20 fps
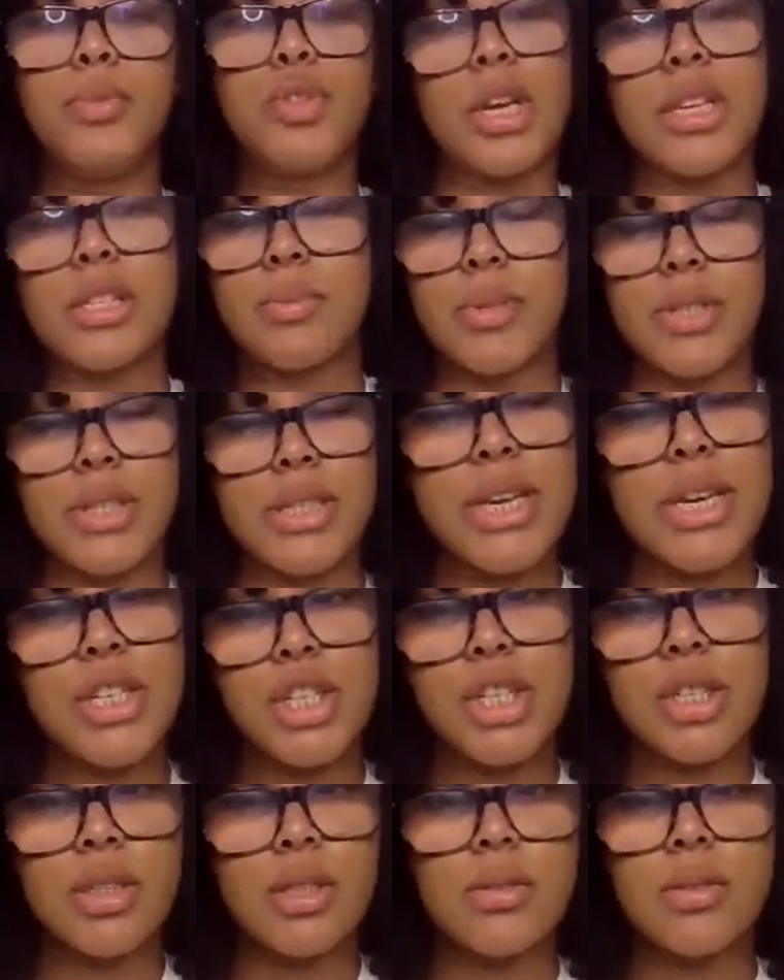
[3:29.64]

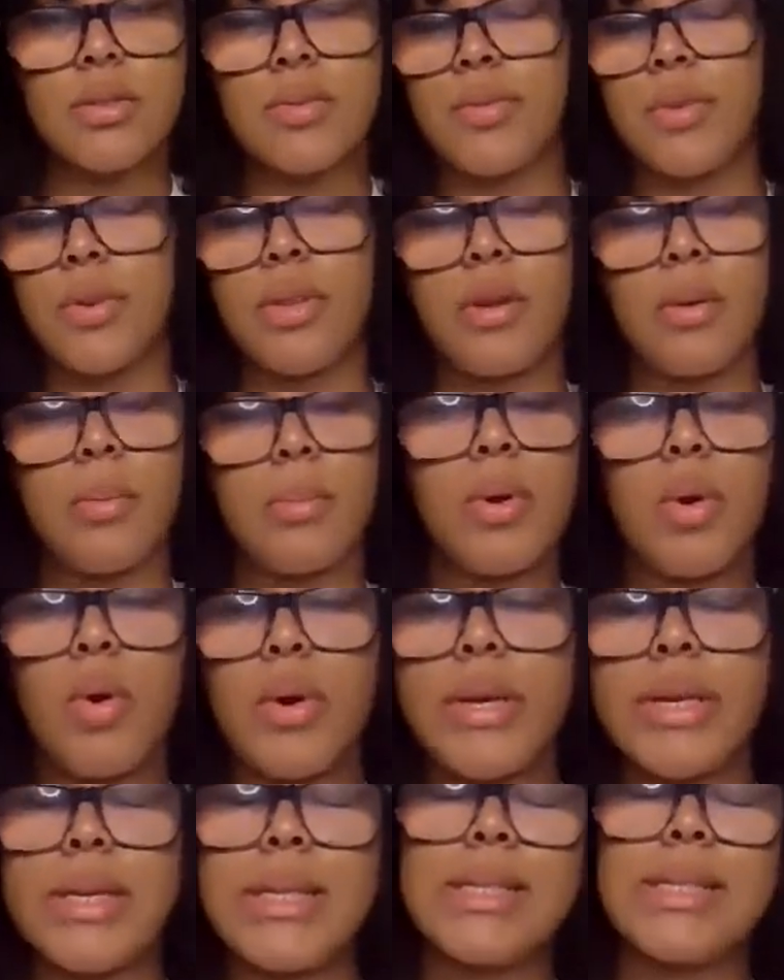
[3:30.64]
transportations for their
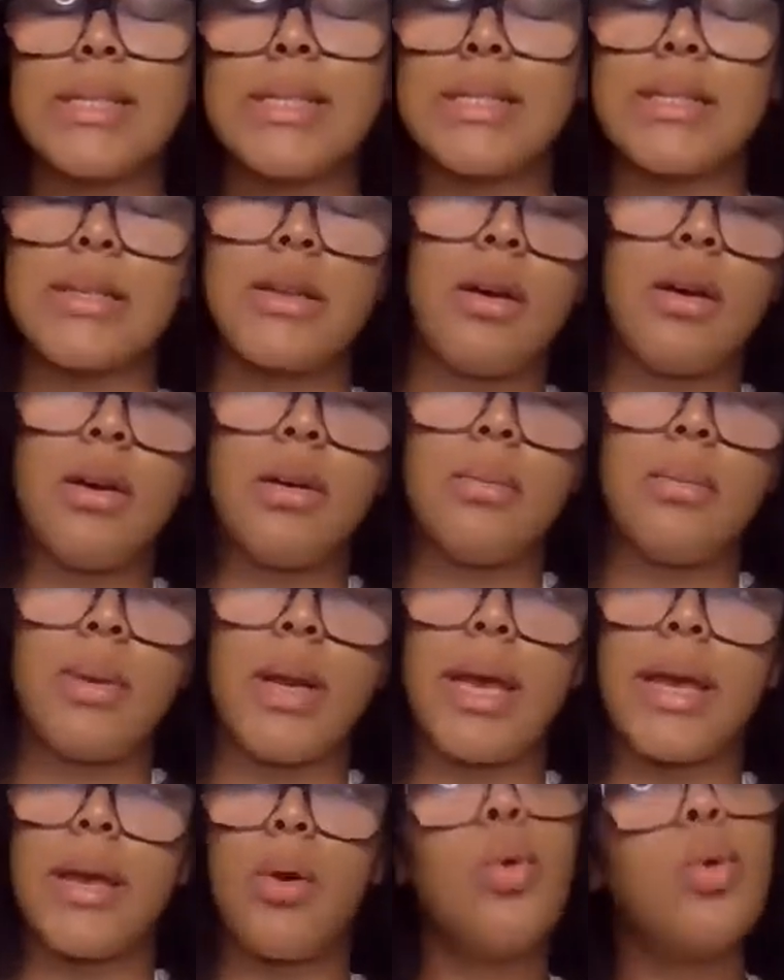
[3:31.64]
employees,
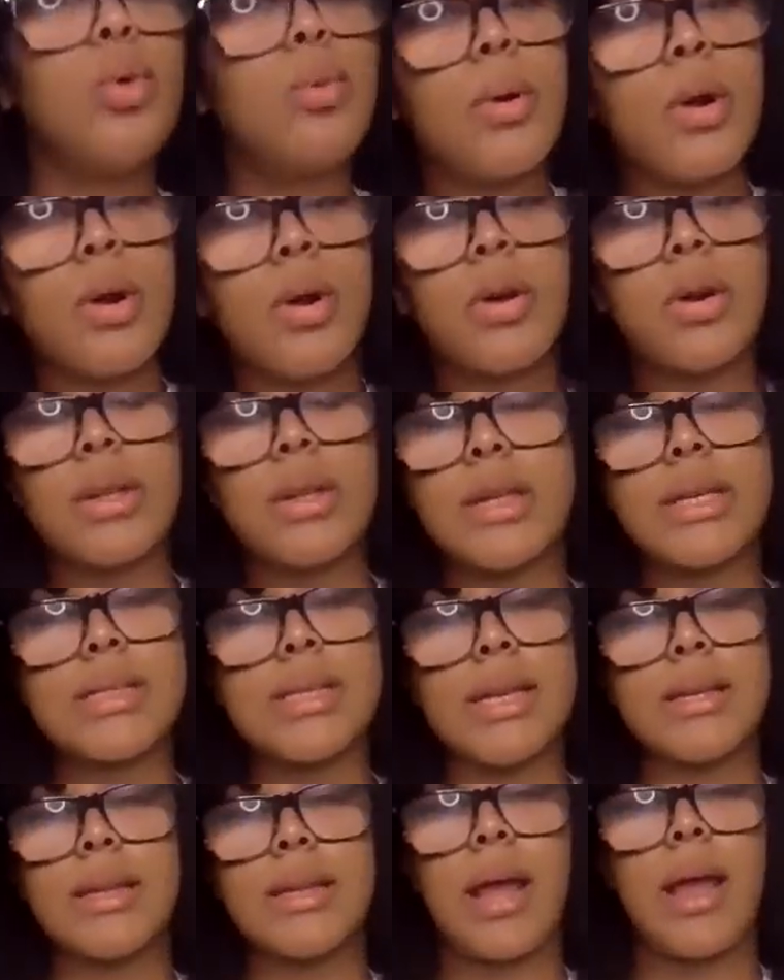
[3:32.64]
like Uber and things
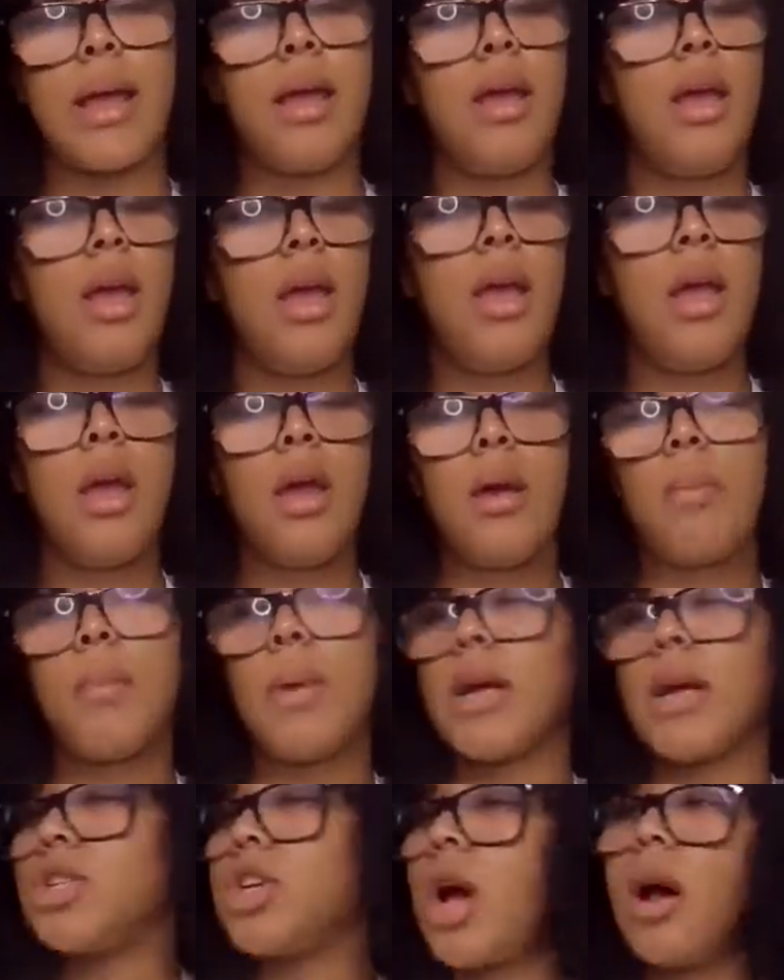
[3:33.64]
like that.
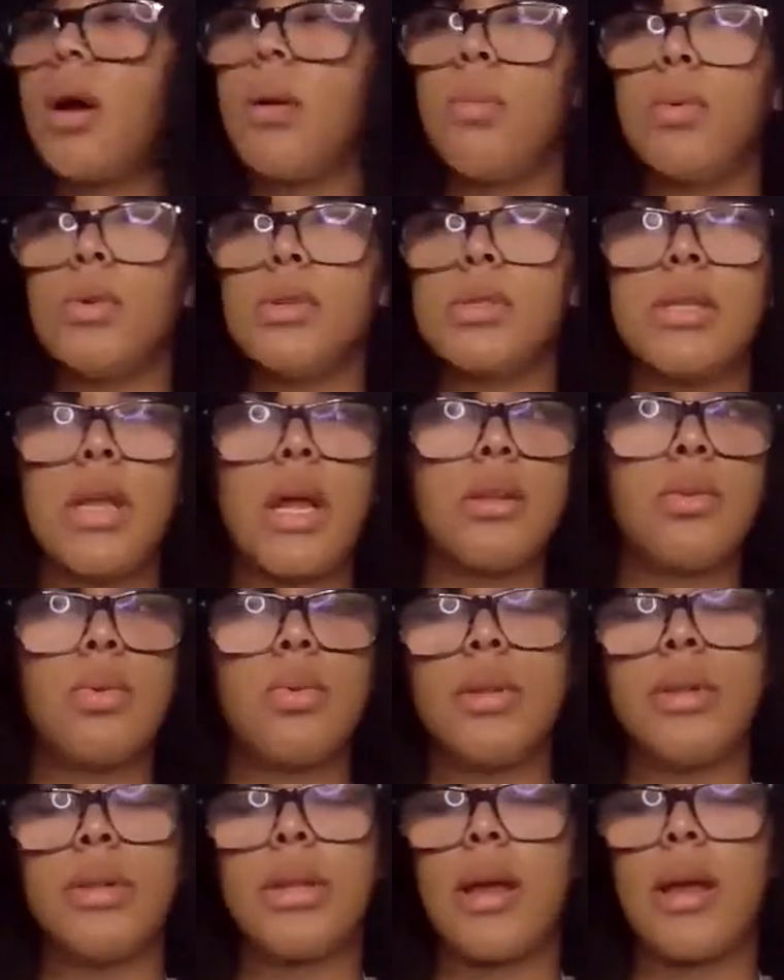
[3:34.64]
My job was not
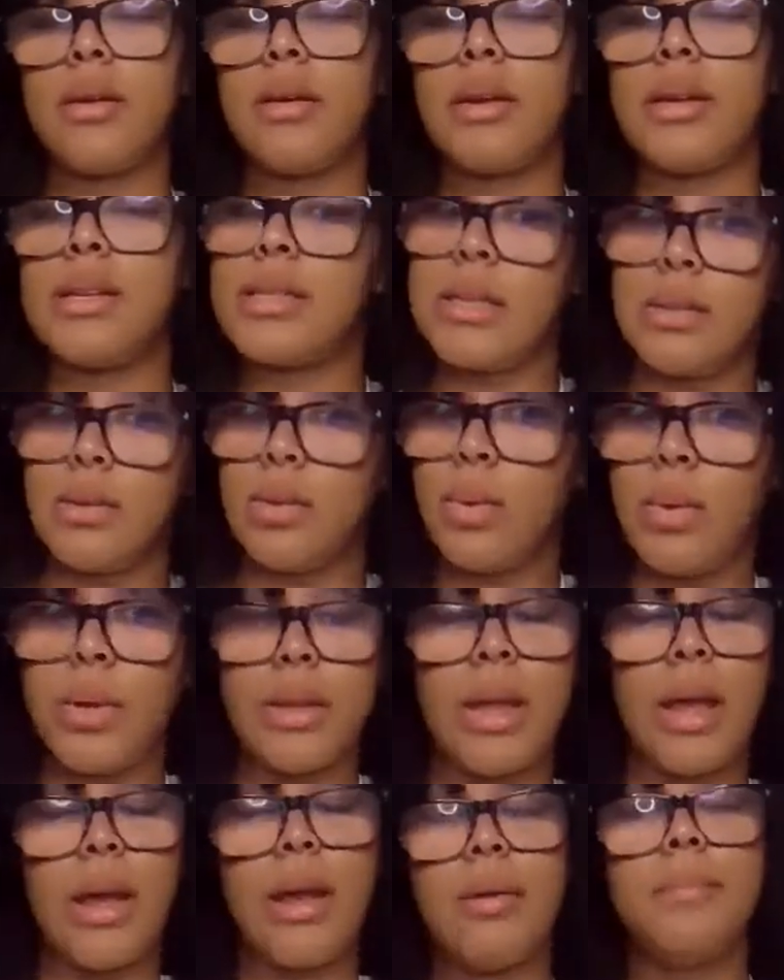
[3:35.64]
doing that, isn't
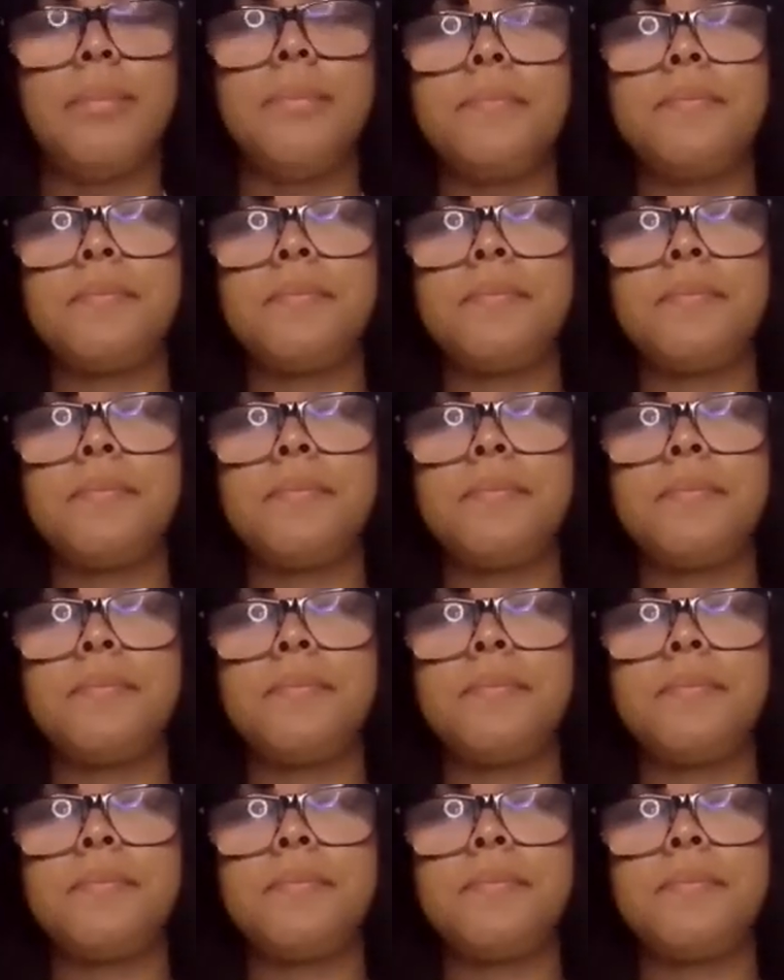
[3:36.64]
doing that.